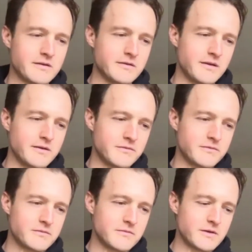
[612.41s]
And, and
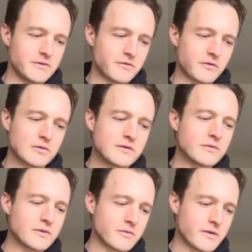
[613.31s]
you know, you're certainly
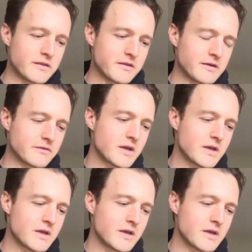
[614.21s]
doing the right things.